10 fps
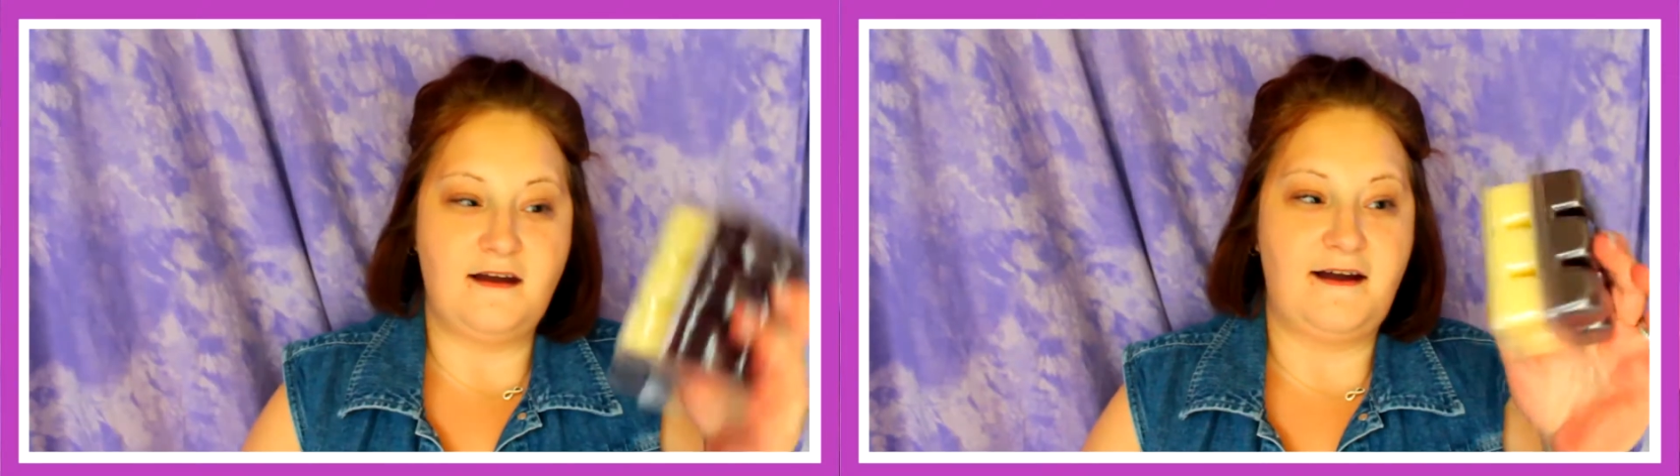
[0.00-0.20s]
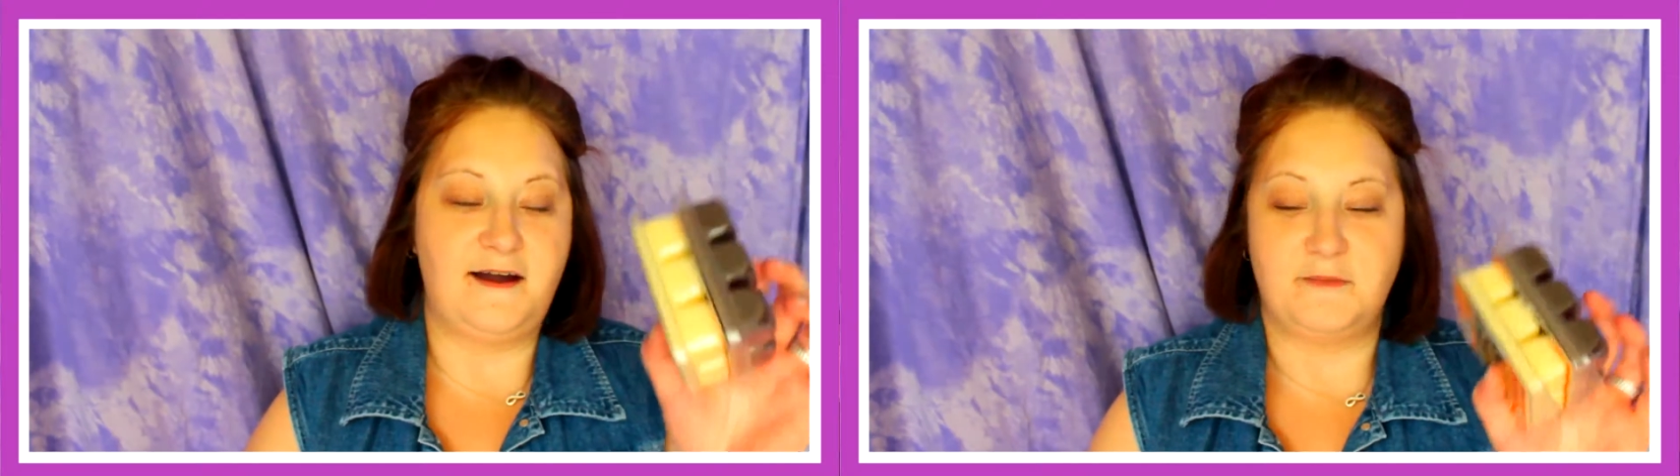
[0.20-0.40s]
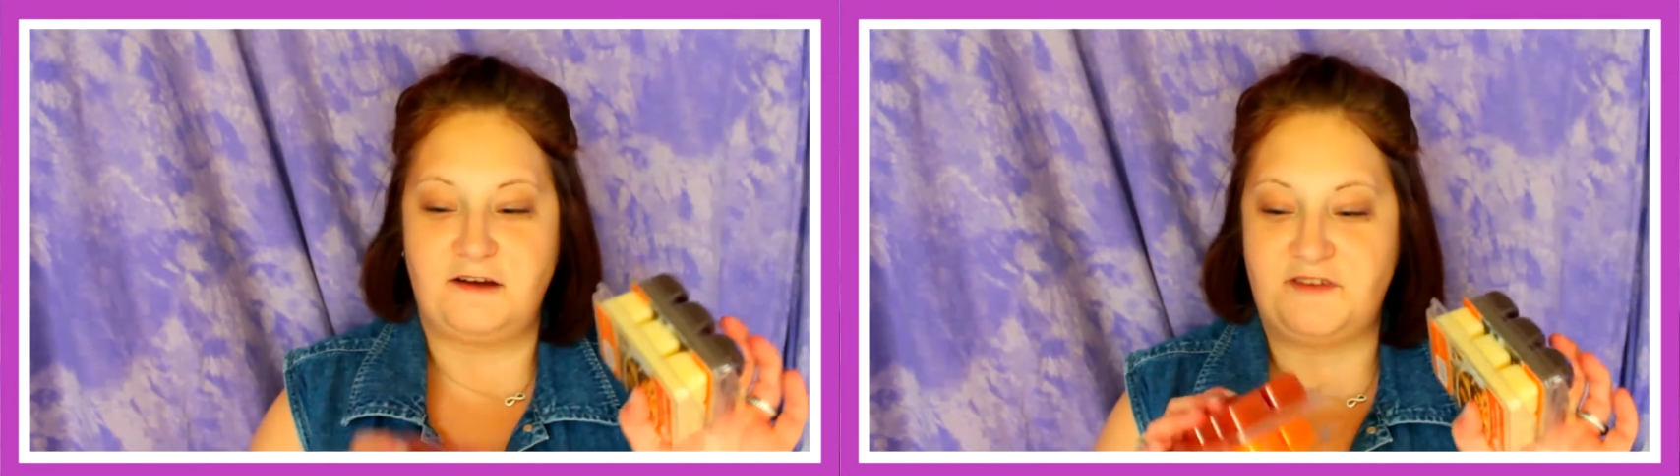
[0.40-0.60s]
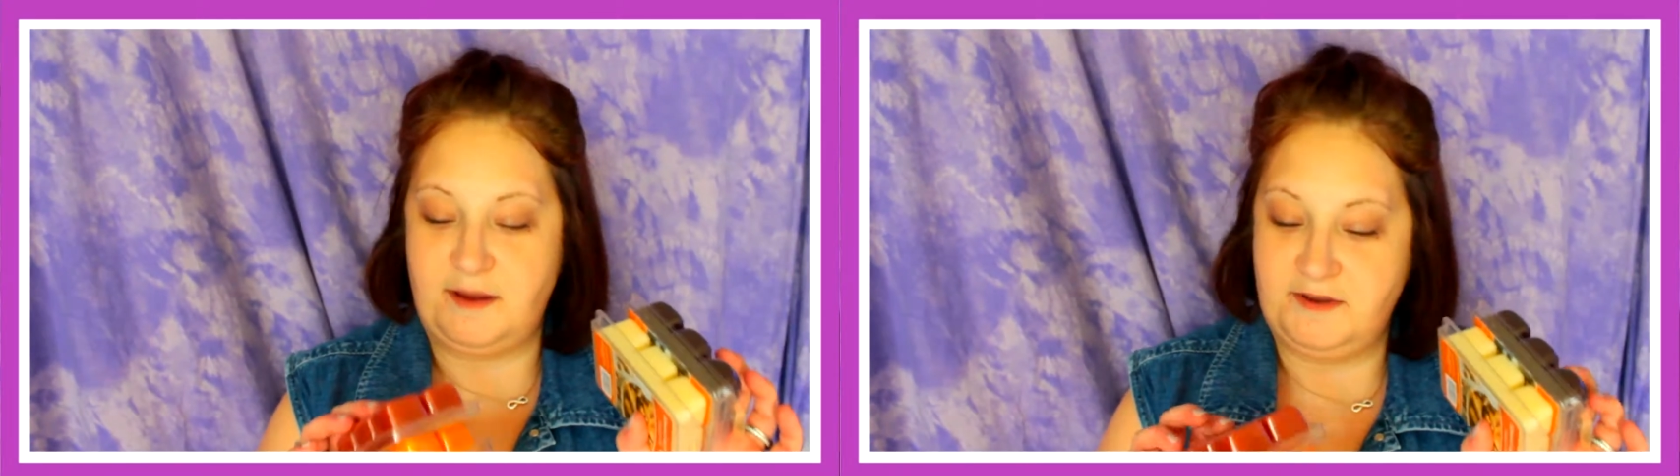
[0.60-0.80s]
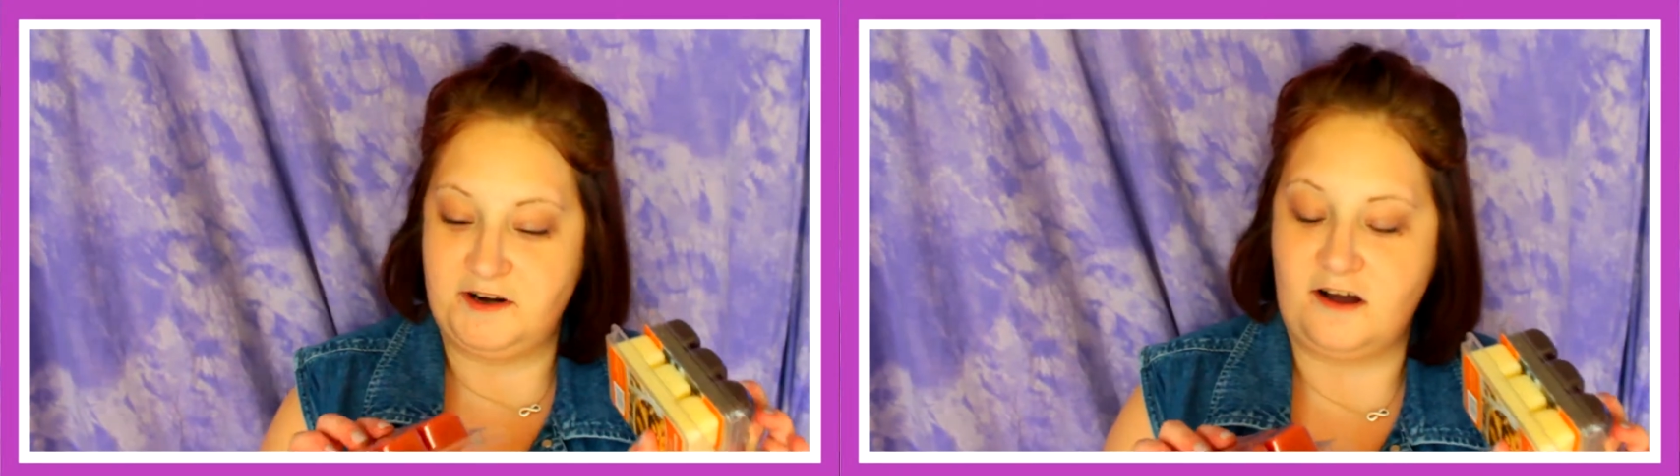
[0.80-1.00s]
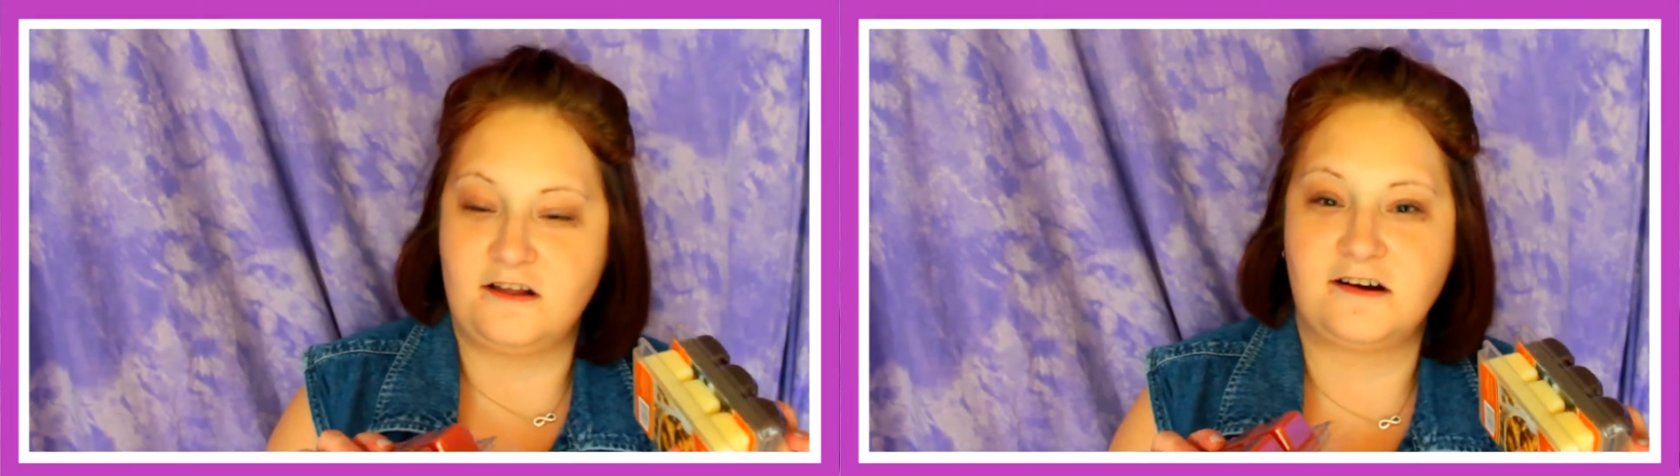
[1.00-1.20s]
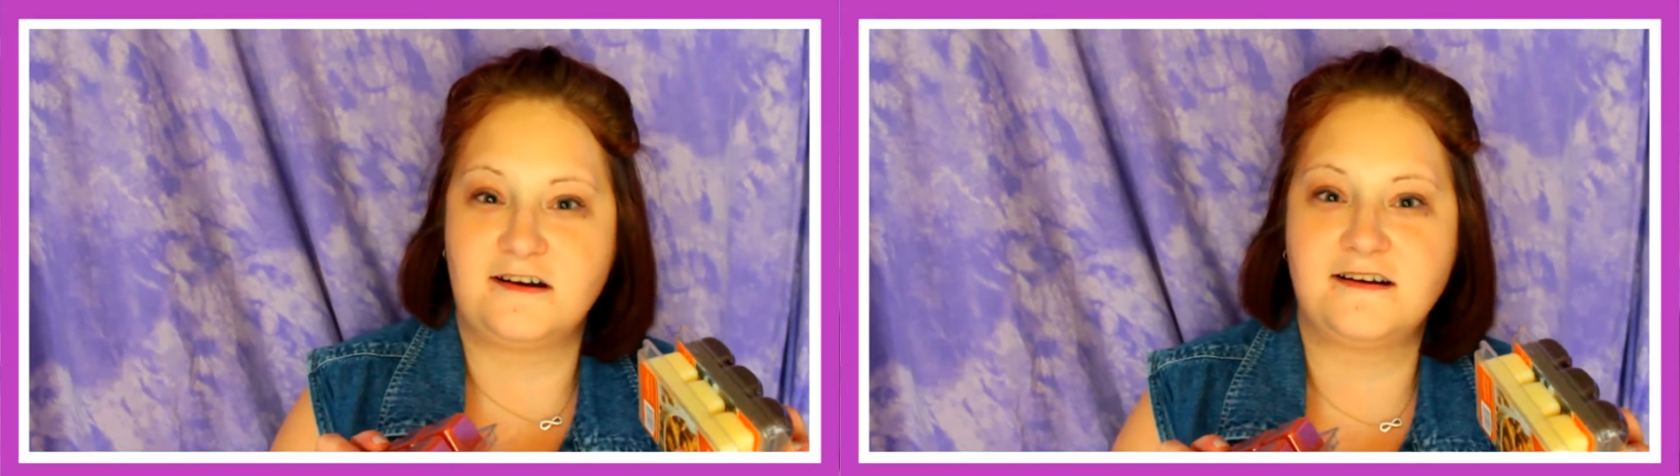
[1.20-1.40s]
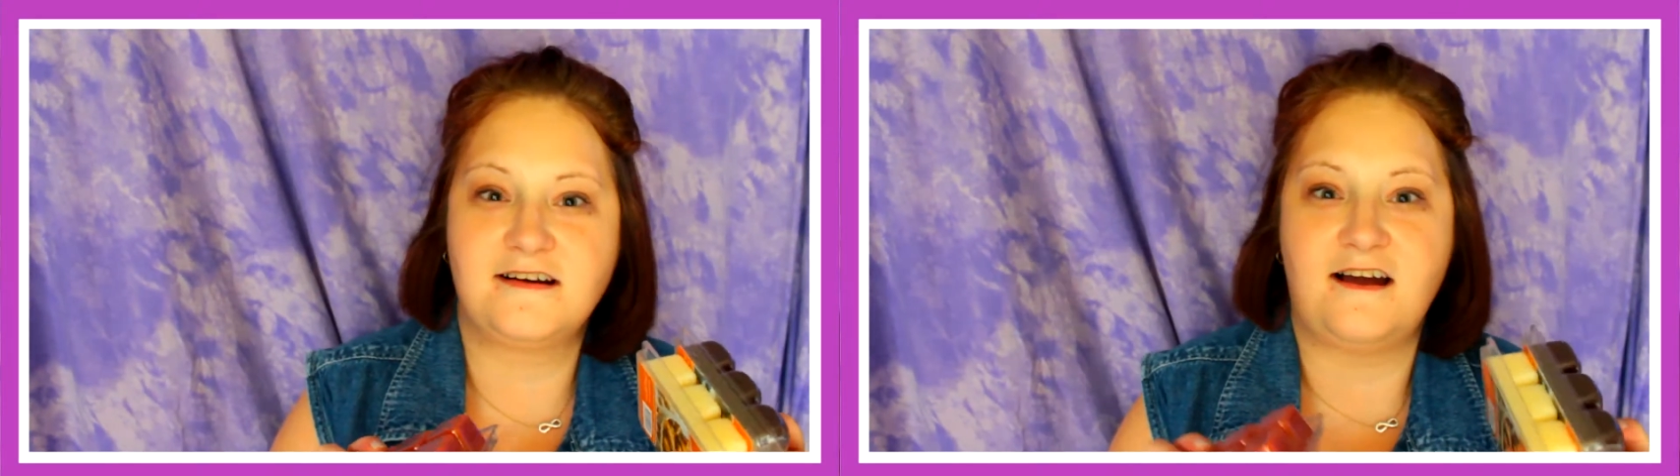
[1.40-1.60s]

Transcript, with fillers: At my Family Dollar,